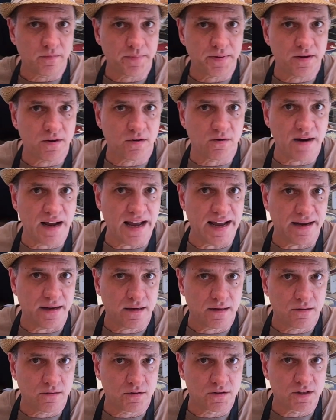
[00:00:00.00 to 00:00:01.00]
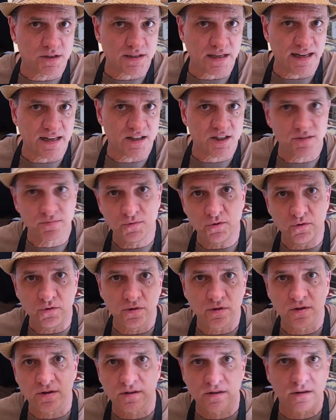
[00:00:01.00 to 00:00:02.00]
puree, which is kind of
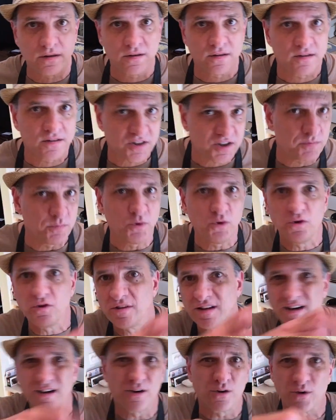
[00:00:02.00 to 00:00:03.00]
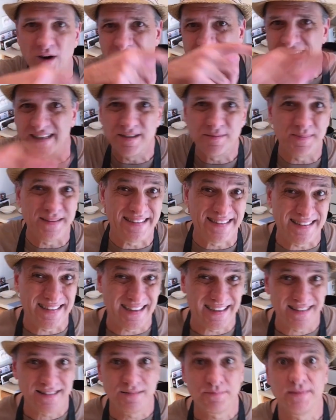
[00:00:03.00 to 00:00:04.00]
smooth, you know, grinded
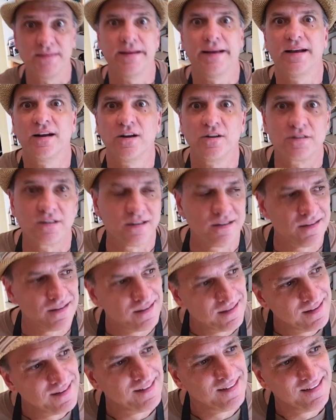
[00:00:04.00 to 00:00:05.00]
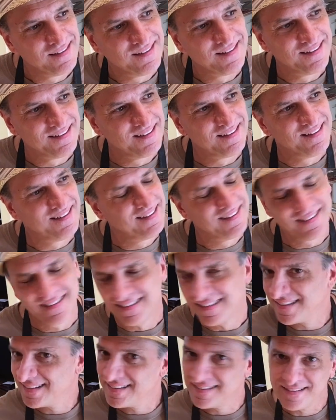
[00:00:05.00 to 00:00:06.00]
potatoes.
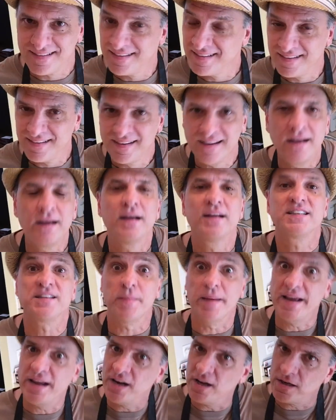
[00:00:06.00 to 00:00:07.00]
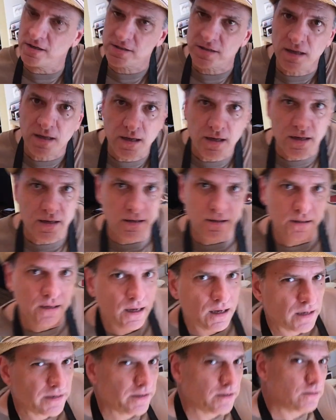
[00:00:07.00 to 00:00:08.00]
Tomatoes.
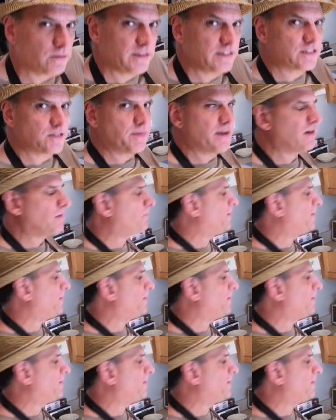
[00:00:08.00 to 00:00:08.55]
You don't need tomato